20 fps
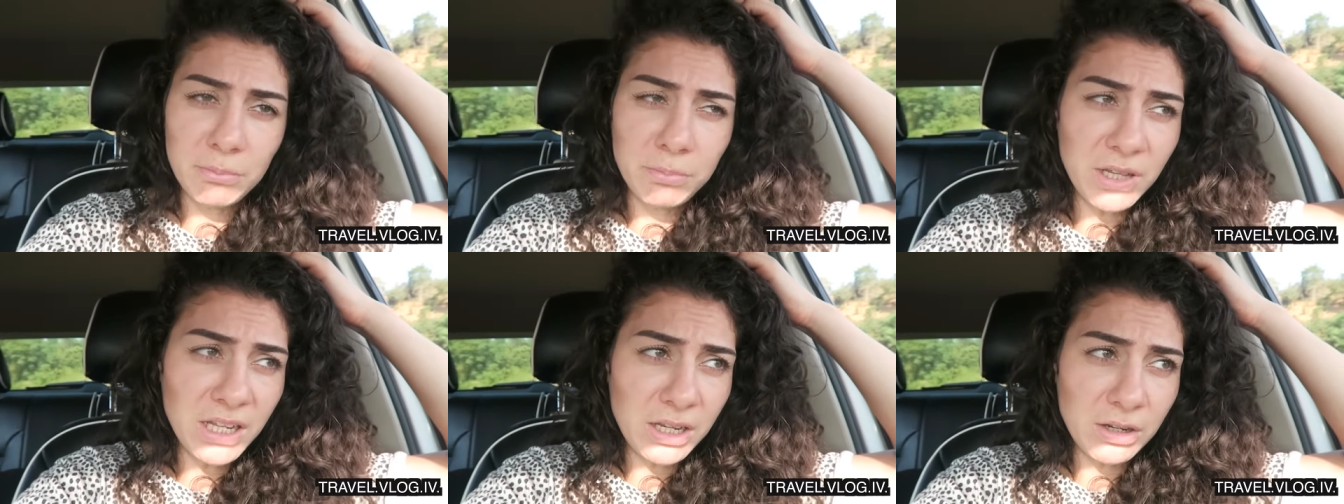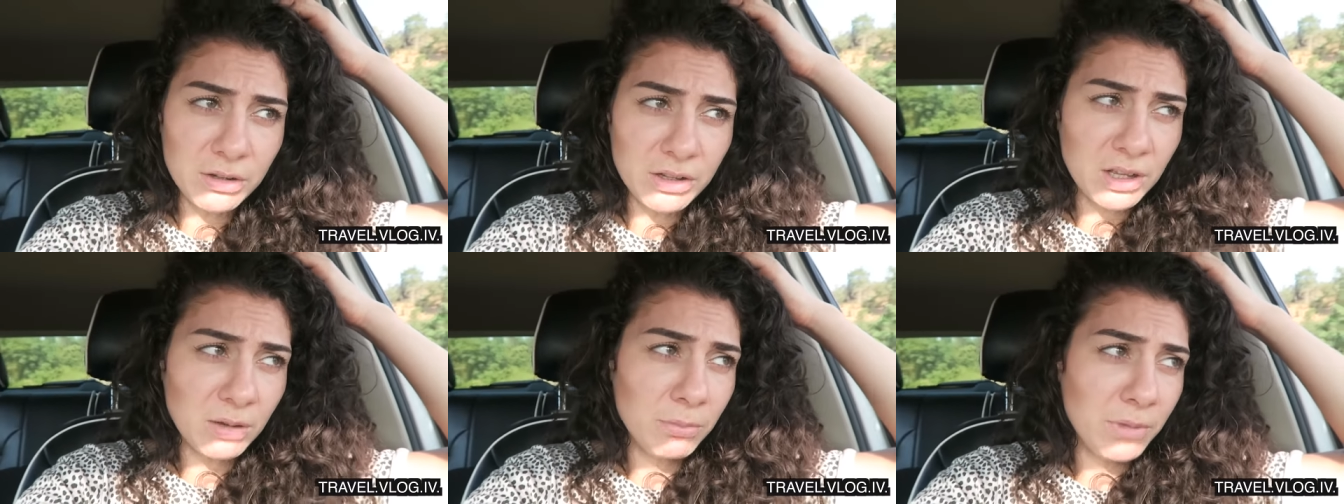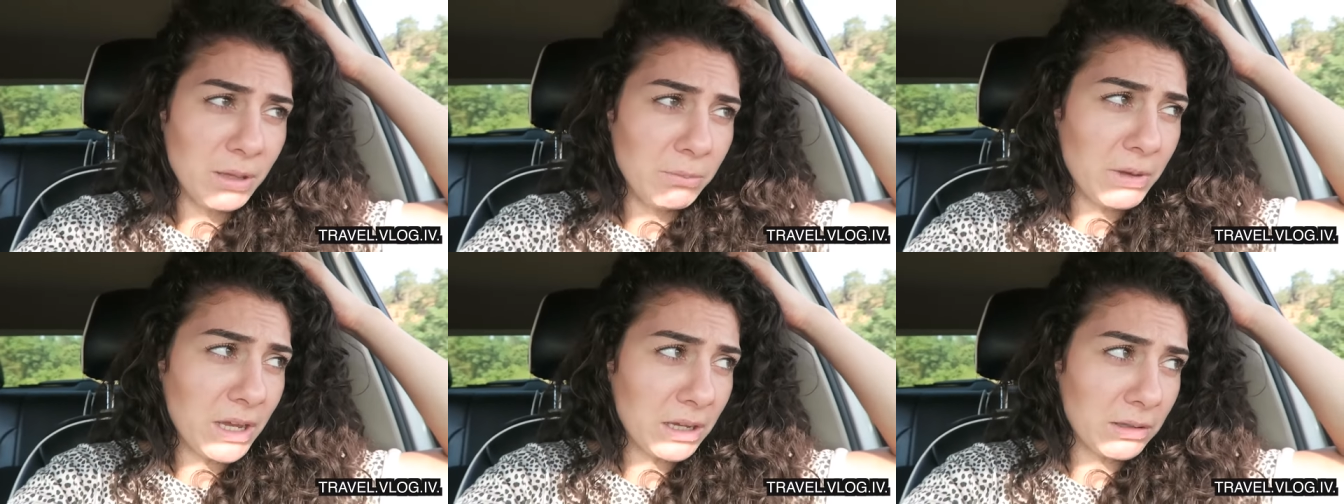I plan on
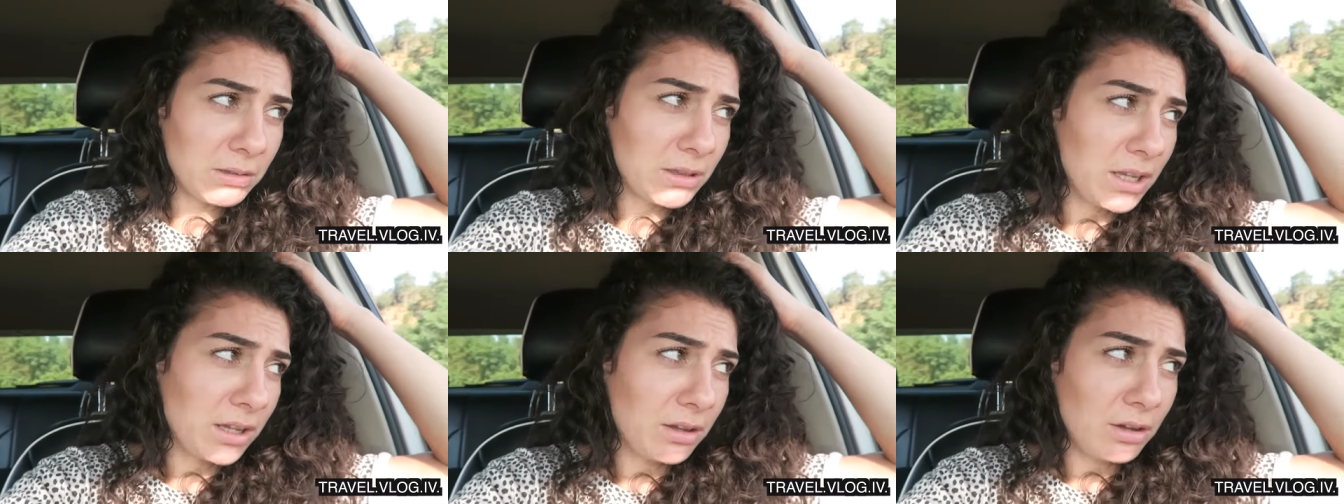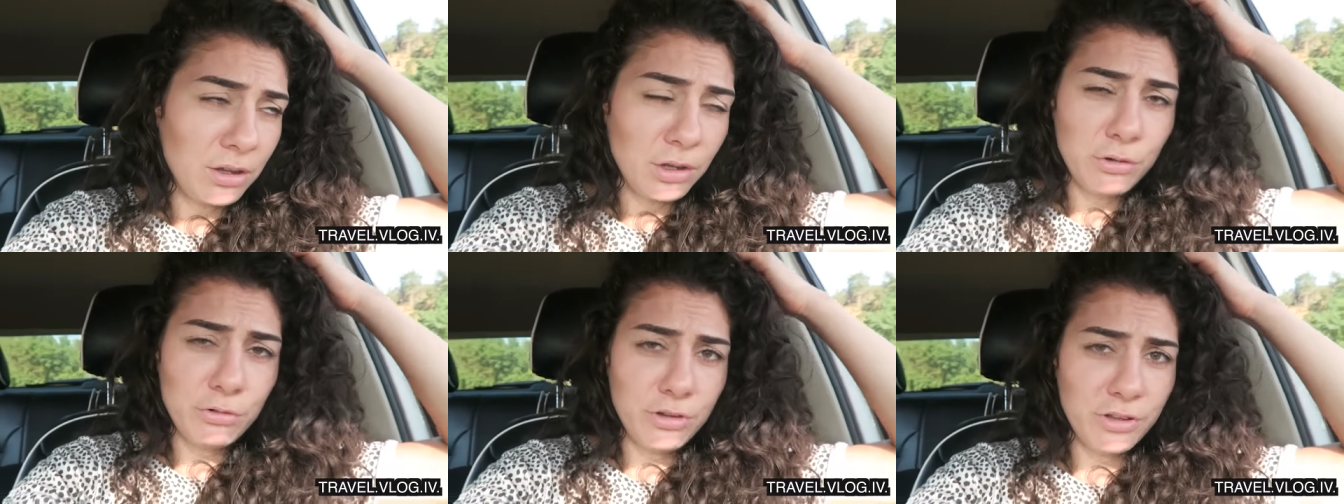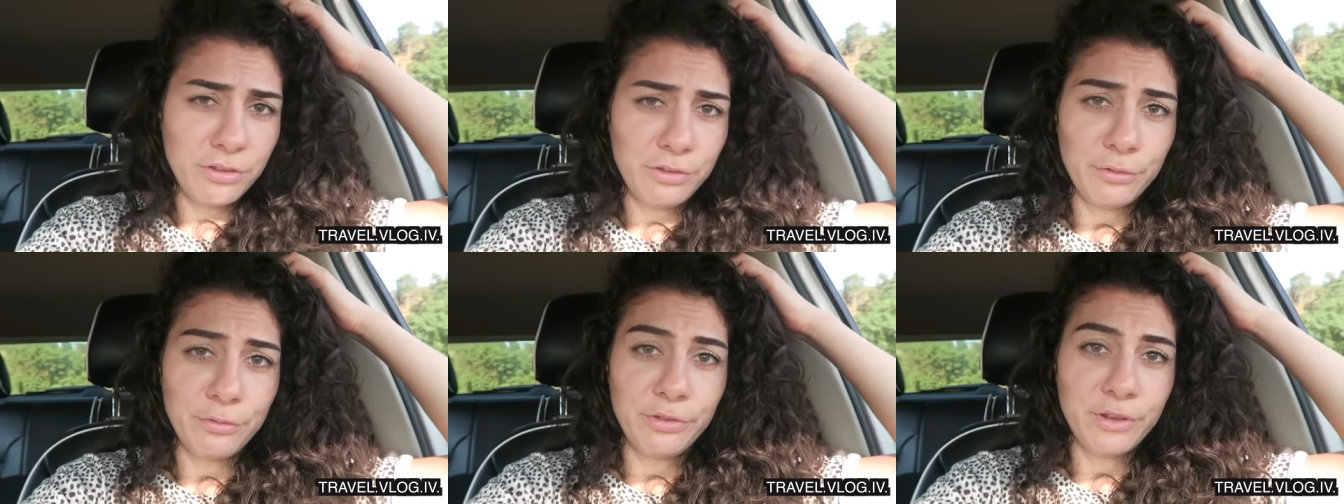coming back like
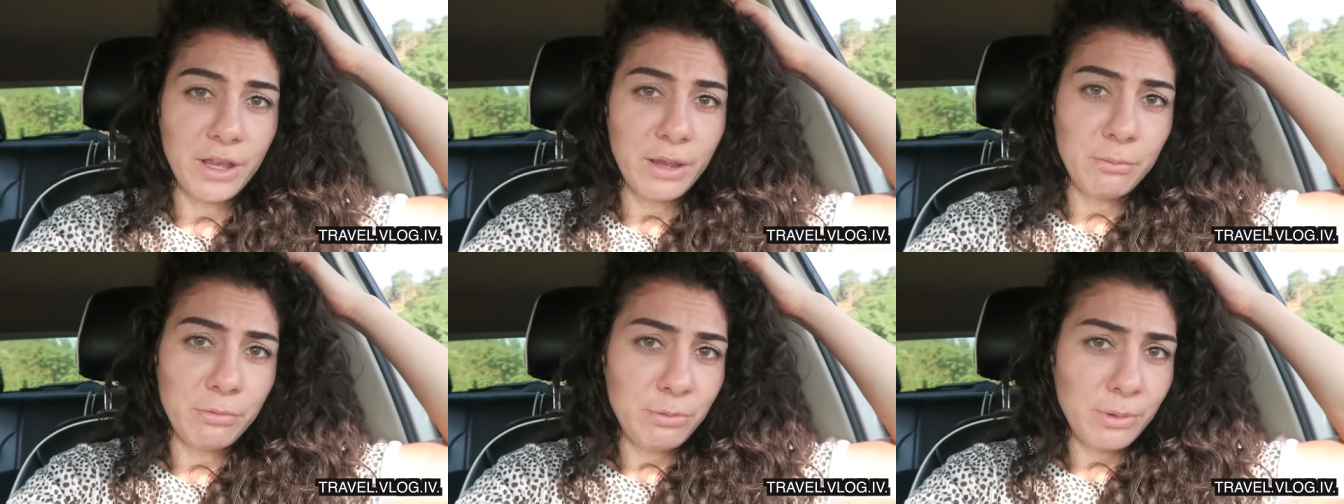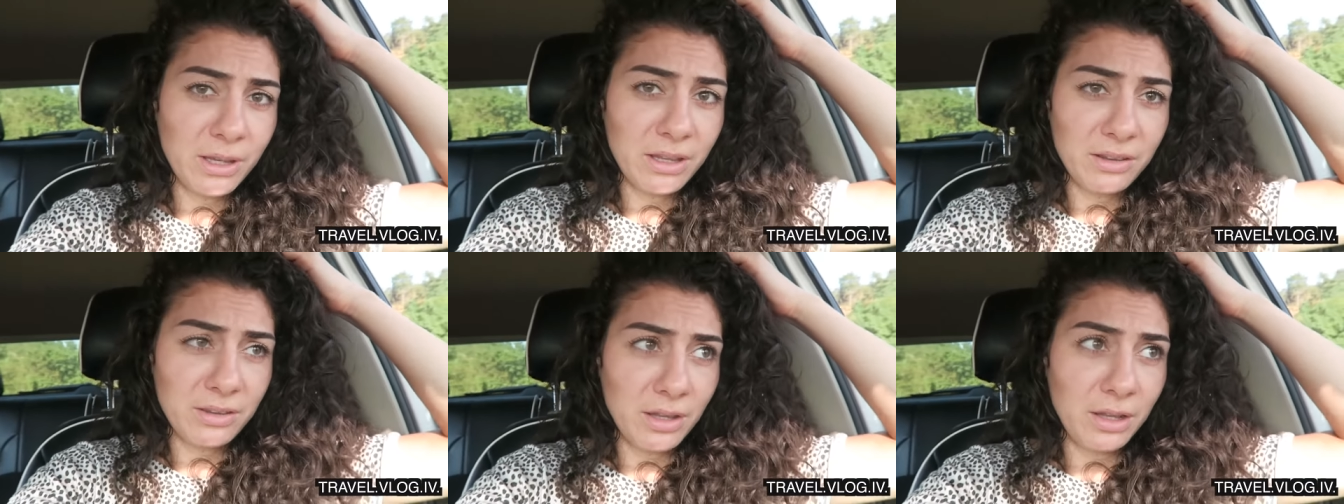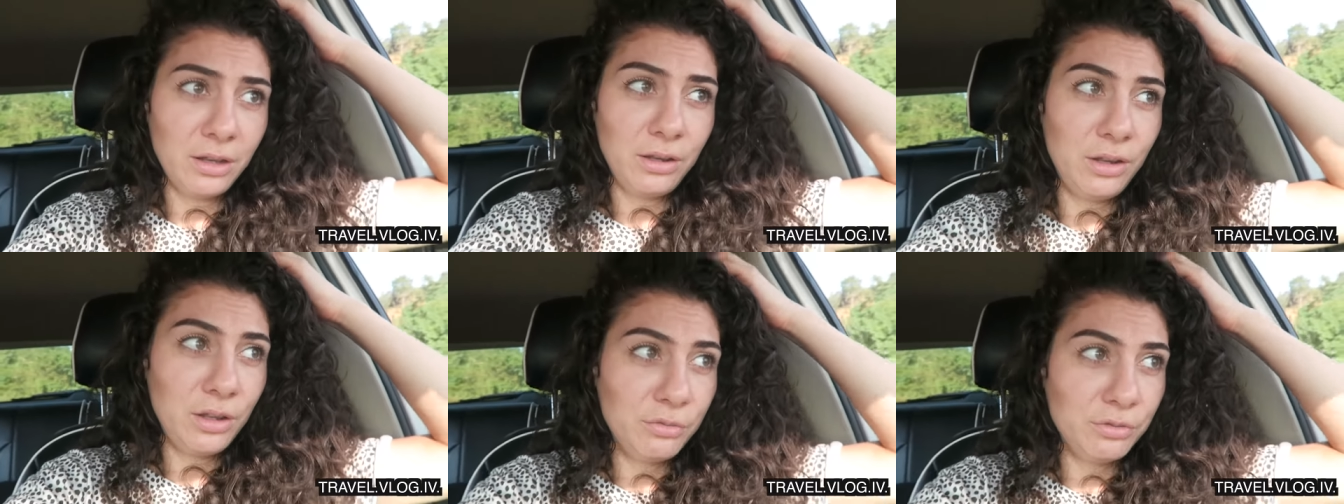hundreds of times because
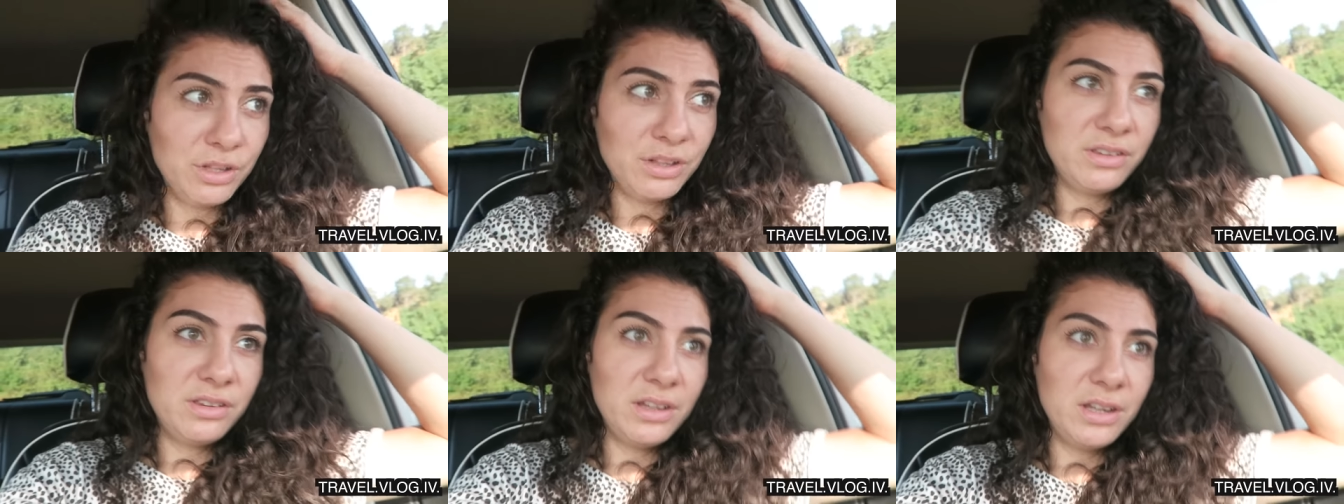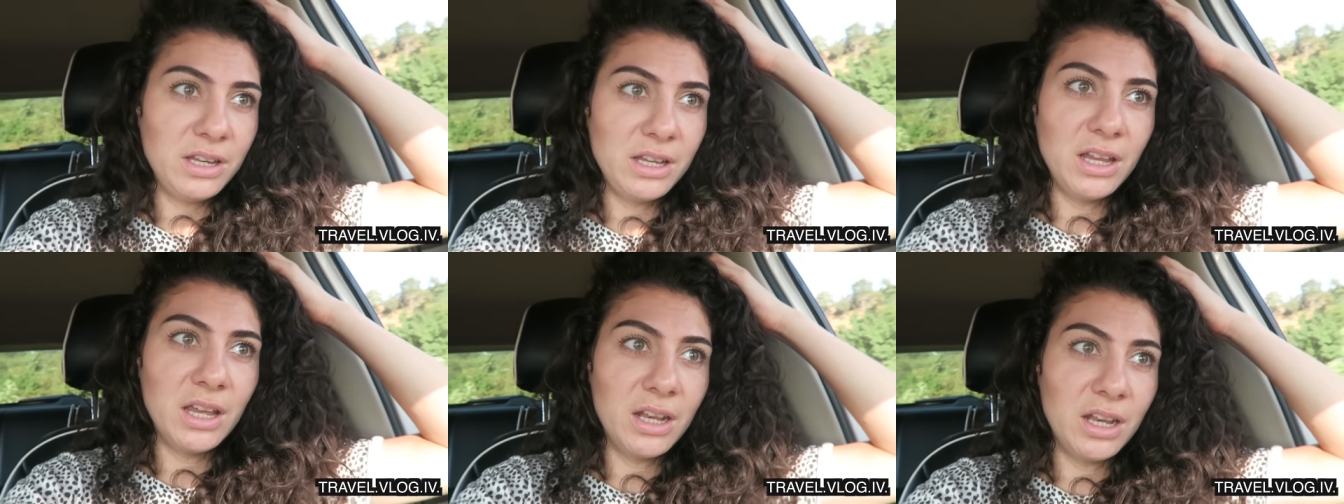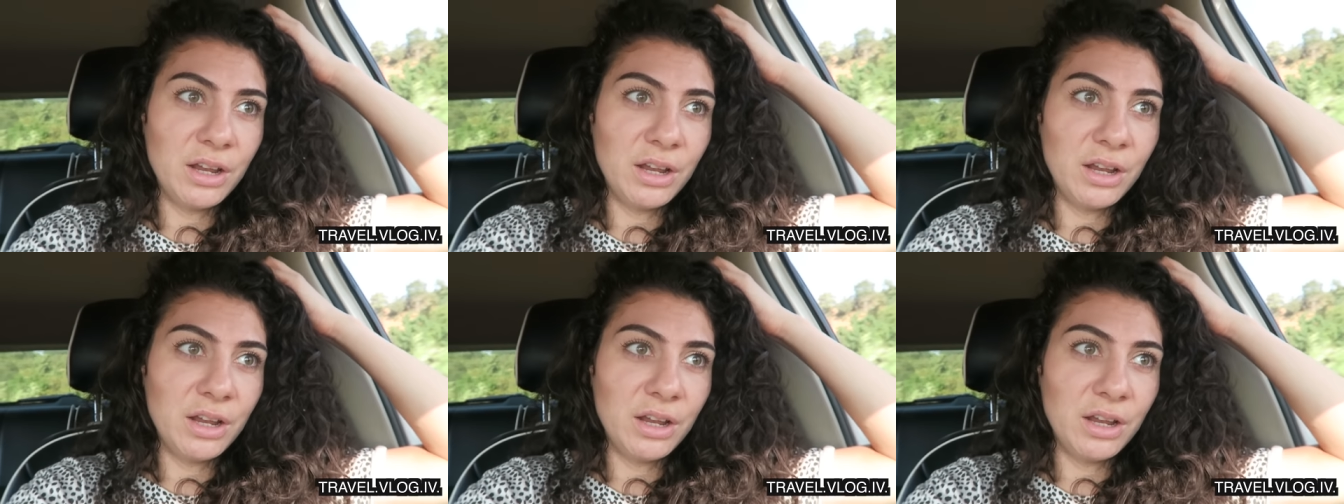I love the city